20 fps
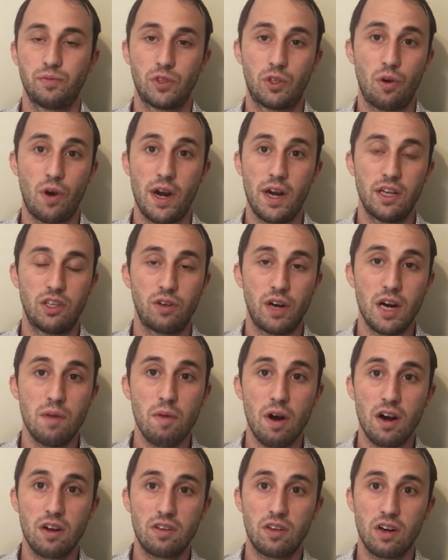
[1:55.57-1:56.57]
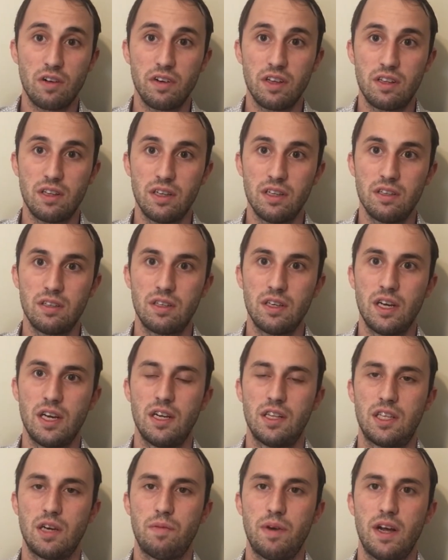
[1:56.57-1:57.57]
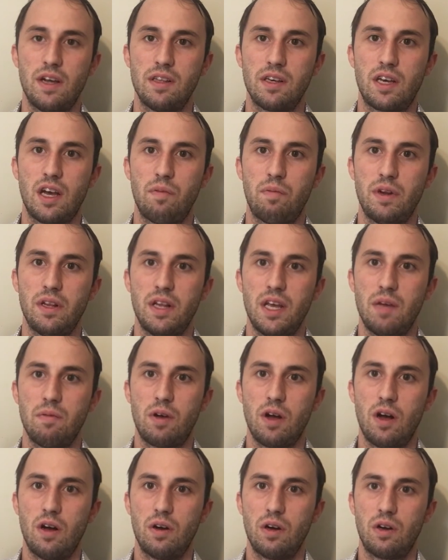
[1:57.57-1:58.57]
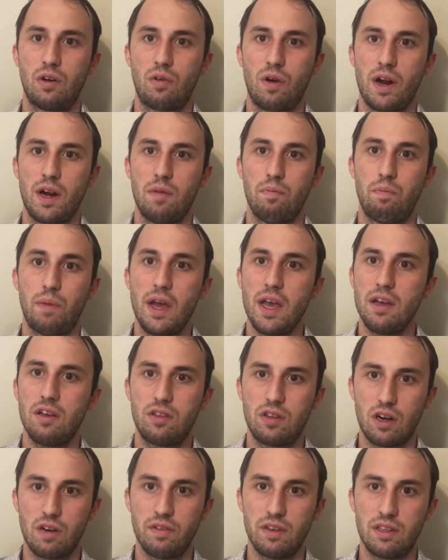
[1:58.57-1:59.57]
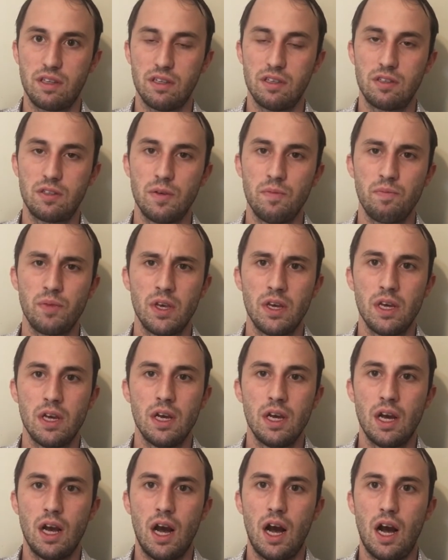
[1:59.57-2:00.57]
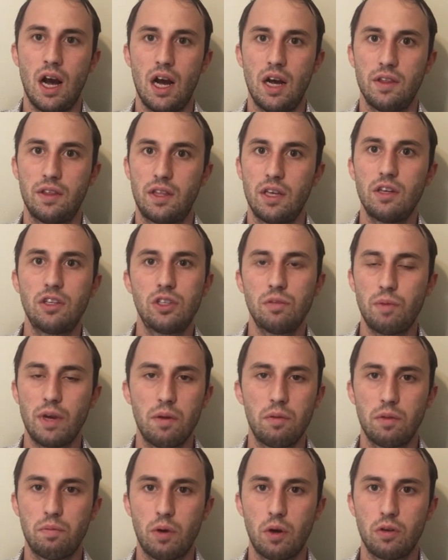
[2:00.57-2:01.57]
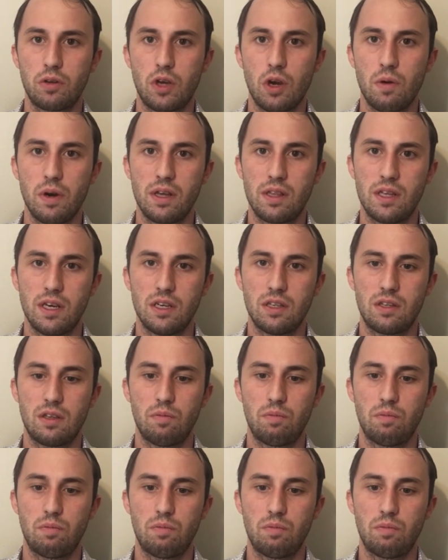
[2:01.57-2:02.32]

Granite Trademark Services and someone has a company name called Granite Bank Services, they should be able to both coexist